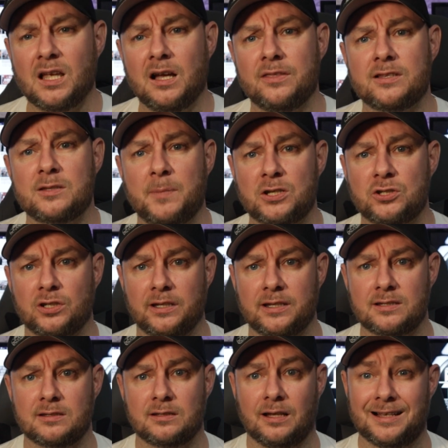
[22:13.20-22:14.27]
and the
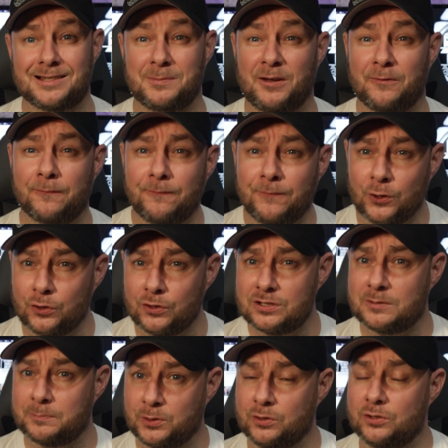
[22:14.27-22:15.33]
Specialist as my
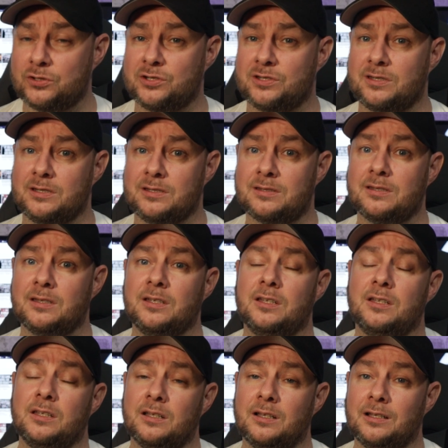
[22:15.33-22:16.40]
first purchases,
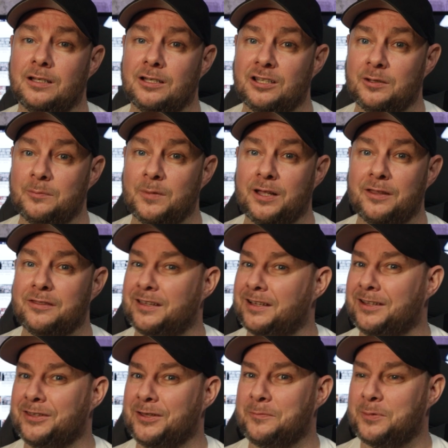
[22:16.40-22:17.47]
and
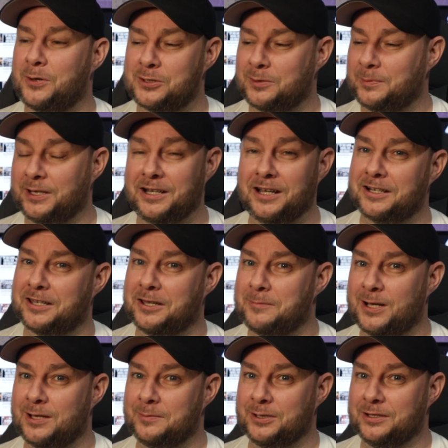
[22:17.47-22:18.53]
then possibly an Anakin
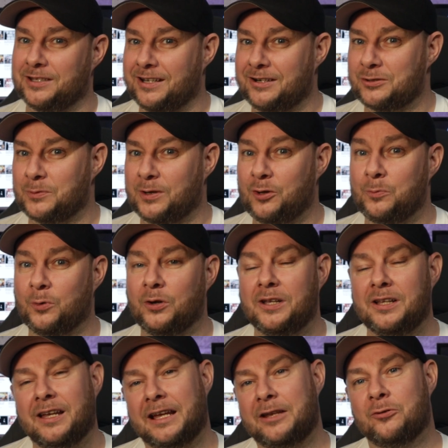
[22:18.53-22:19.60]
might be in there as well. But
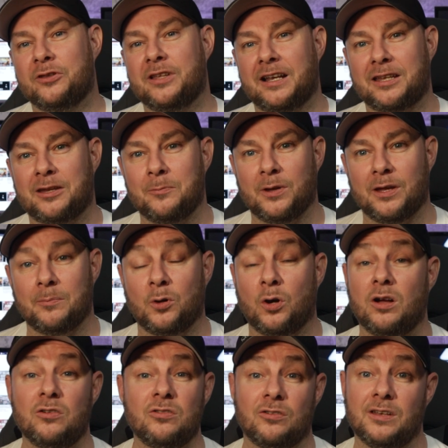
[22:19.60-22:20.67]
ignore the Anakin bit,
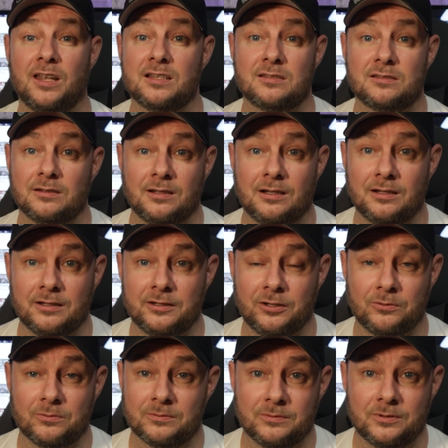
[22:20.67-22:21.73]
but unless, you
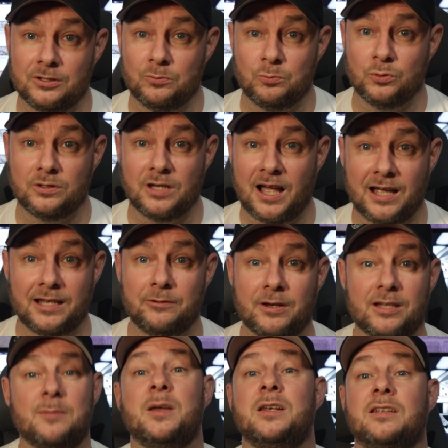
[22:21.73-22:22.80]
know, you would highly
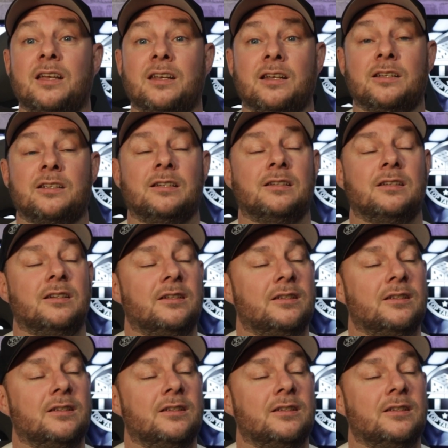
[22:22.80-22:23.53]
recommend getting Anakin.